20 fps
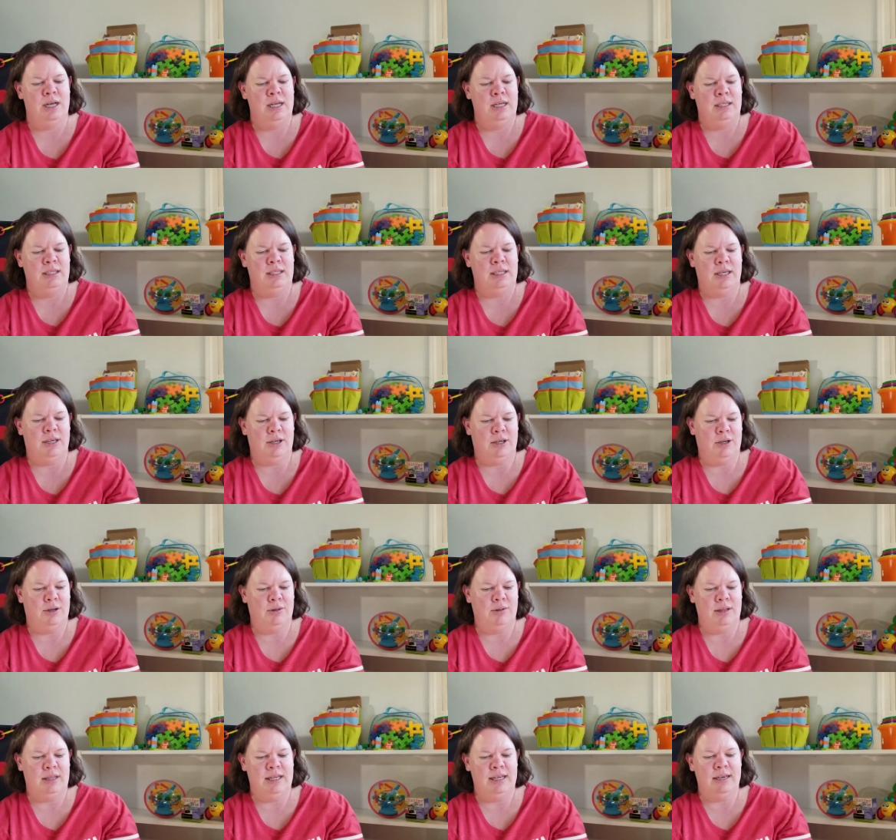
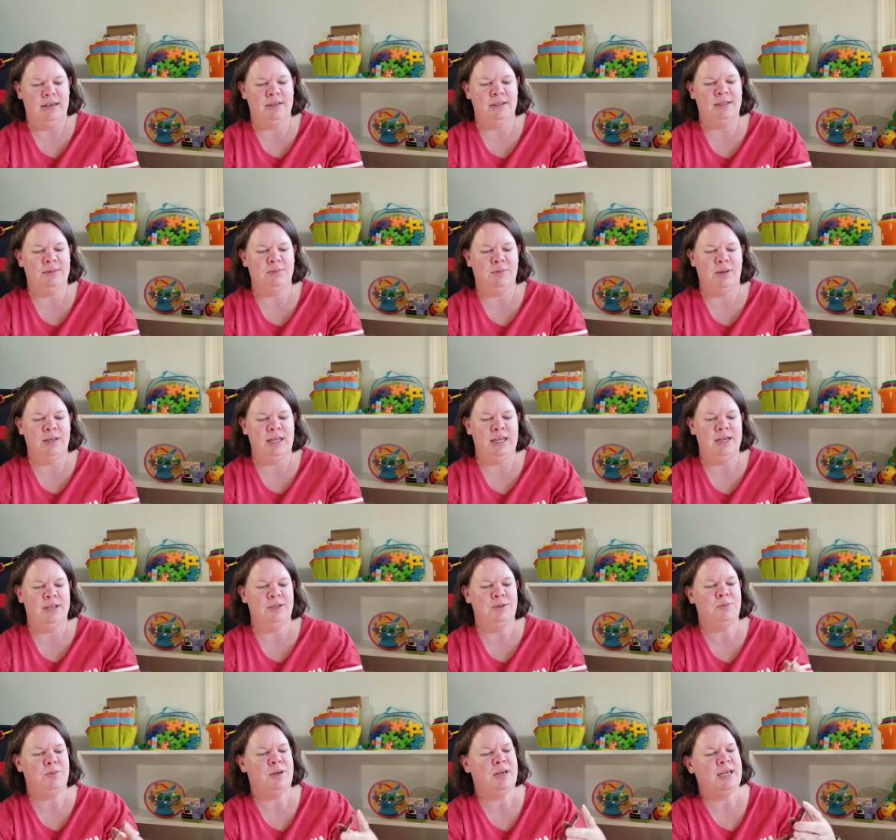So
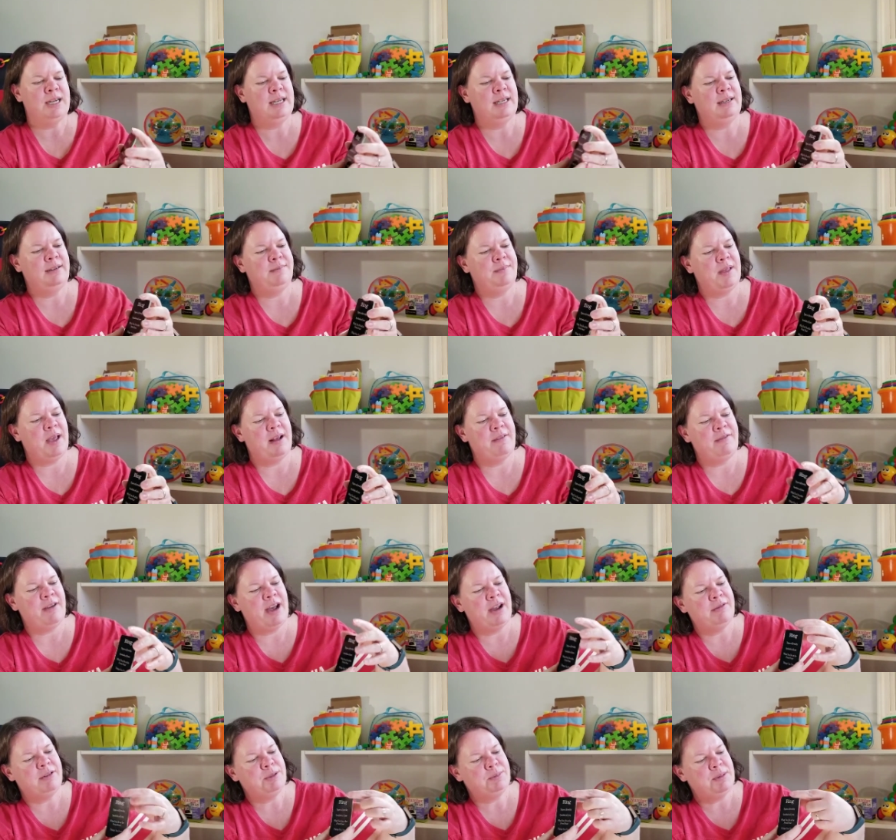here's one. If
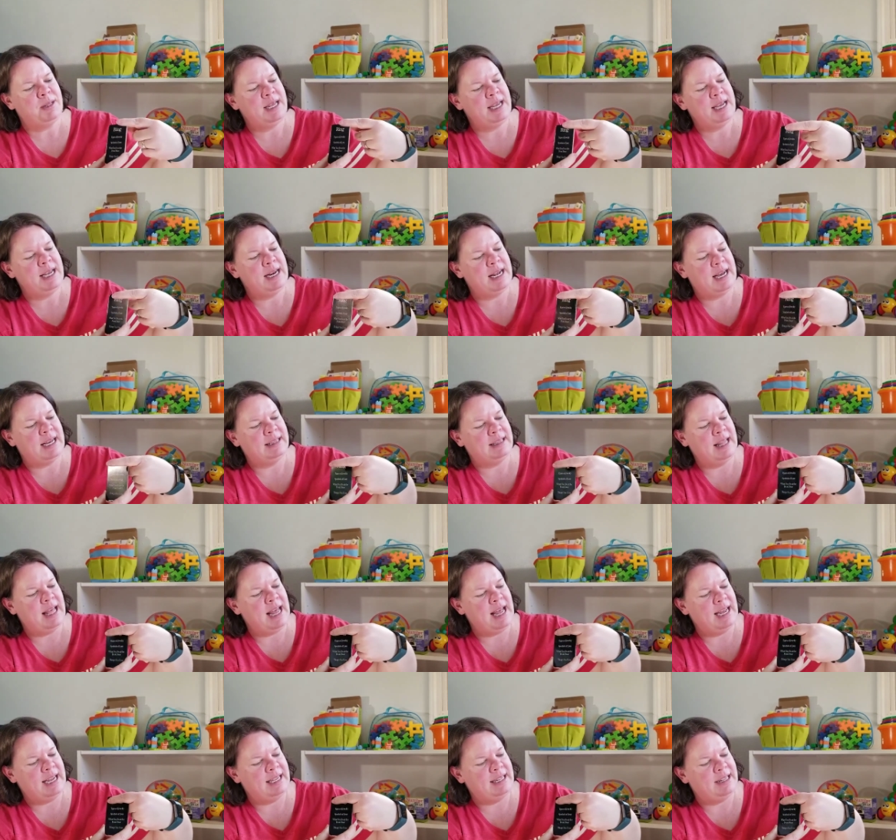I was playing
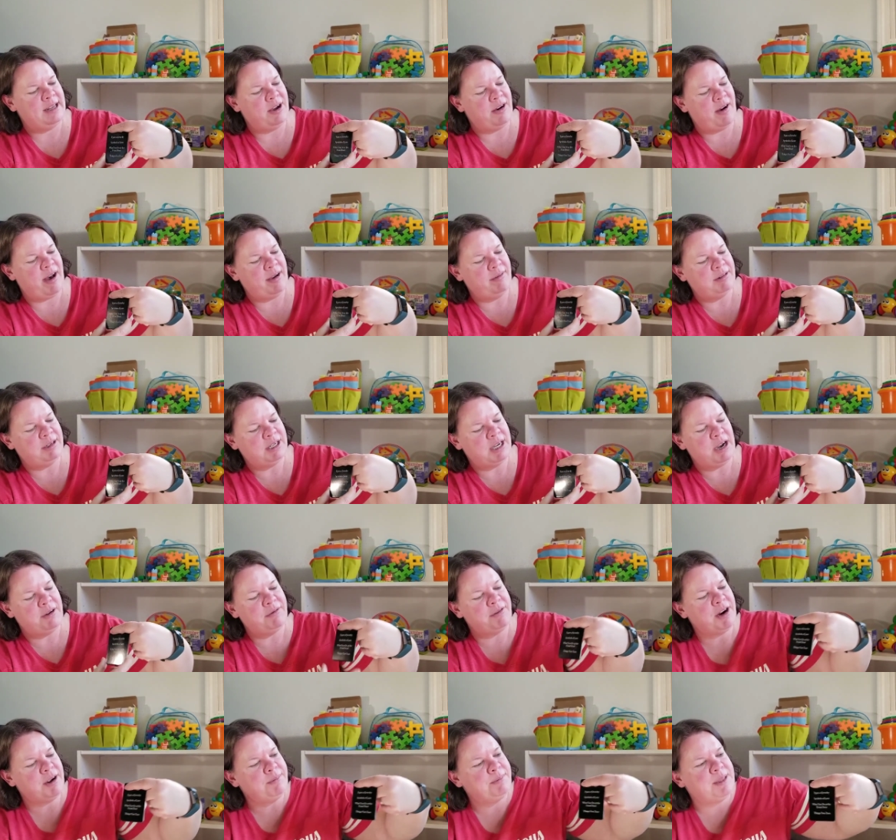online though, I would
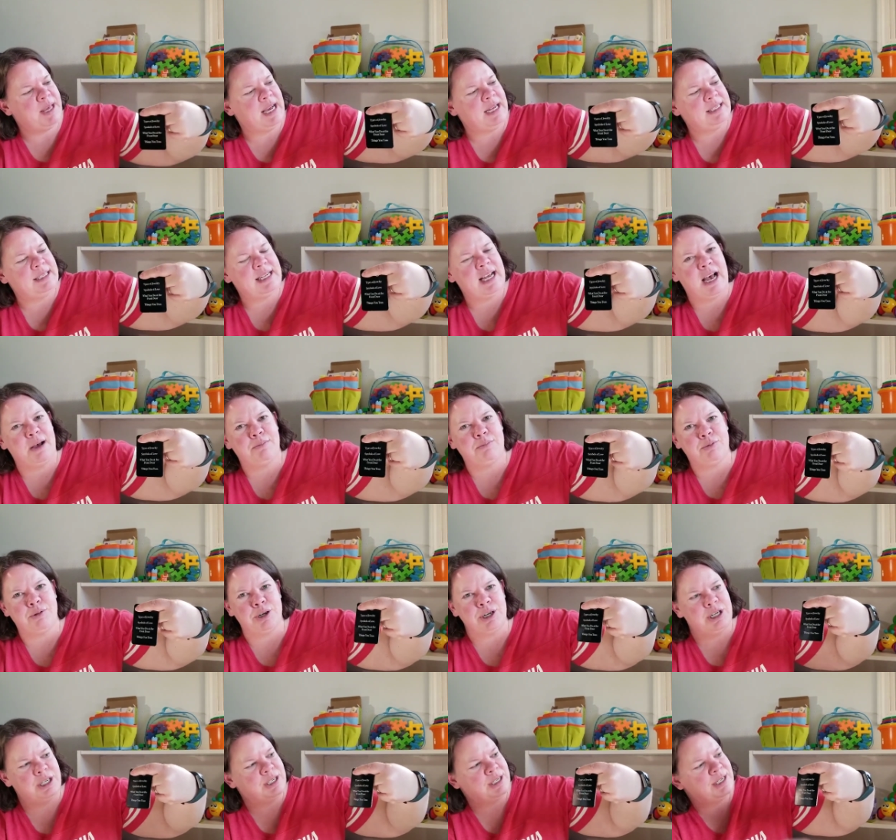cover up that top
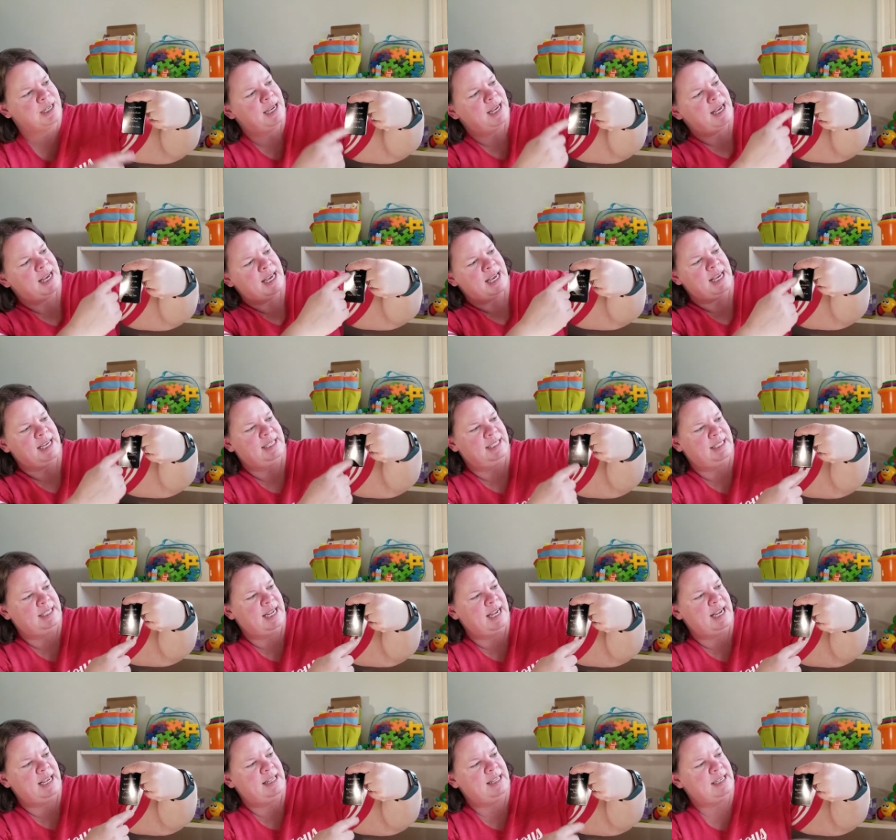word and
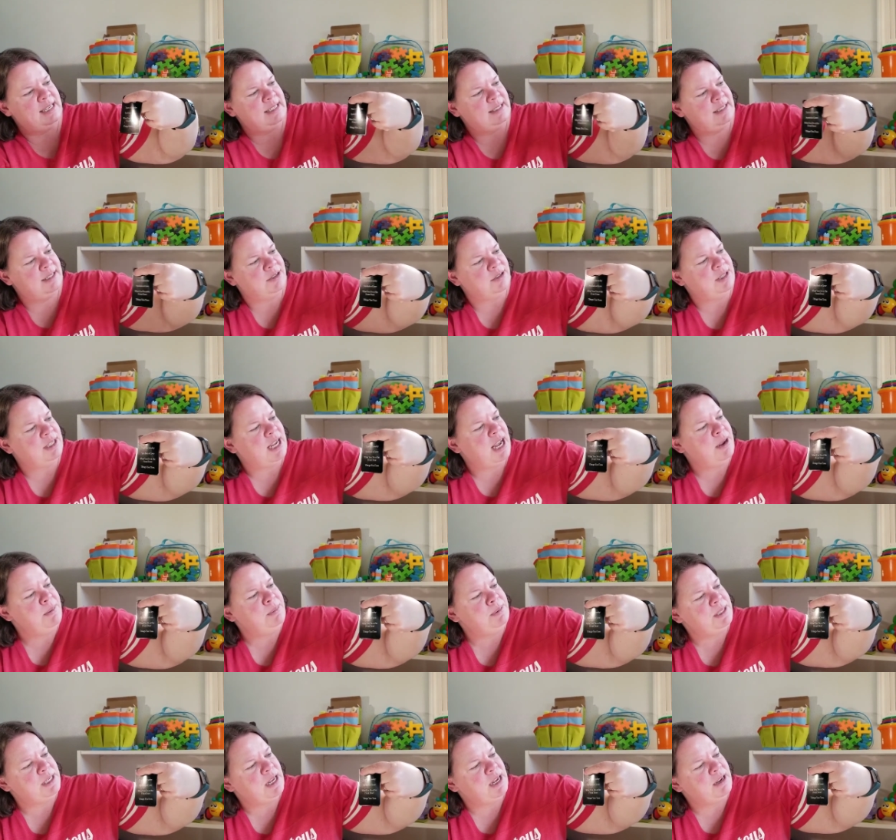say these. So
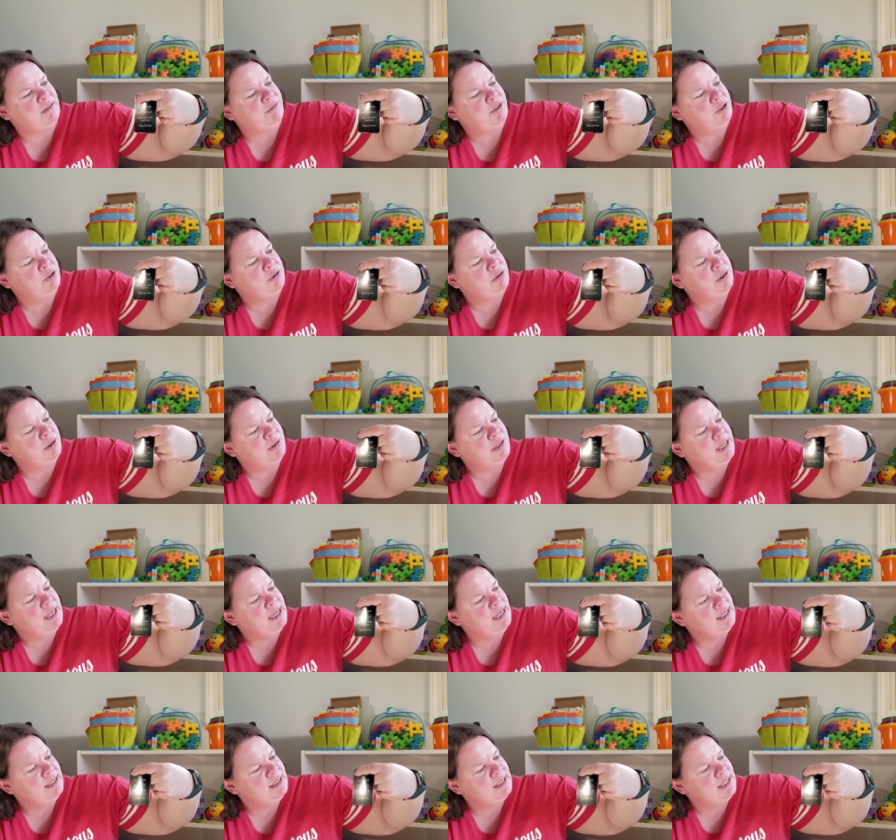types of
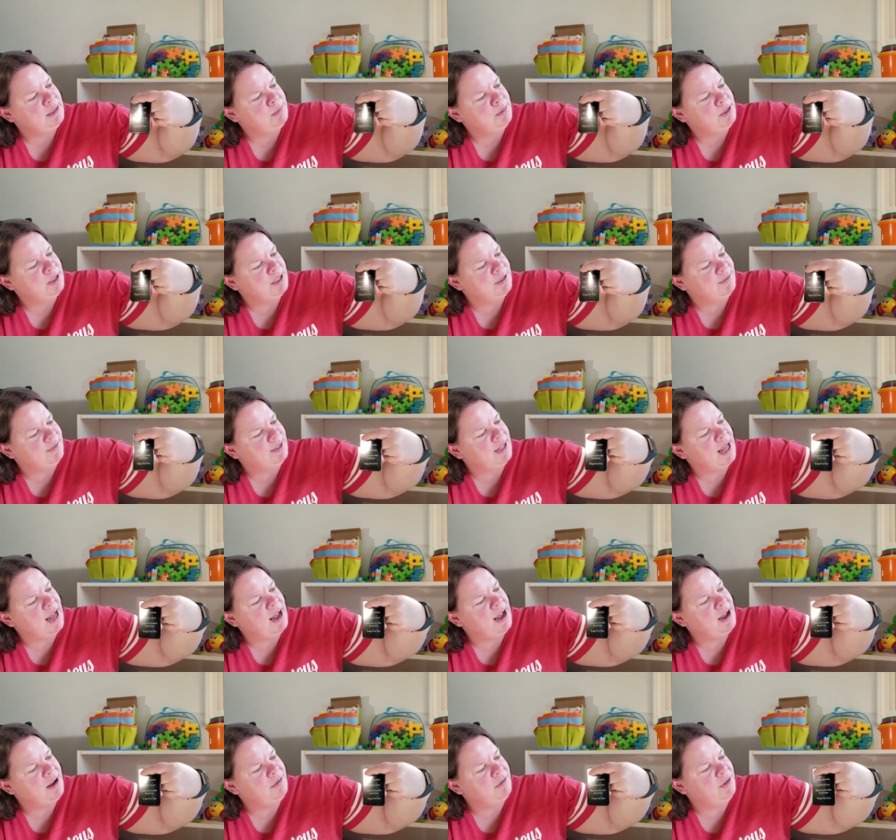jewelry, symbols of
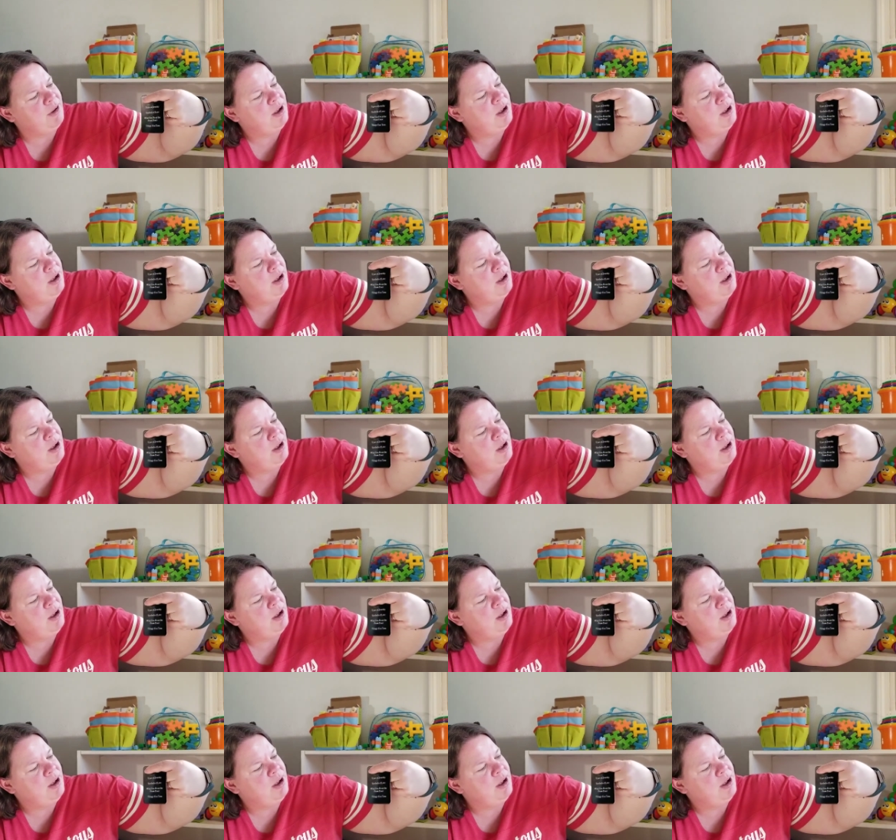love,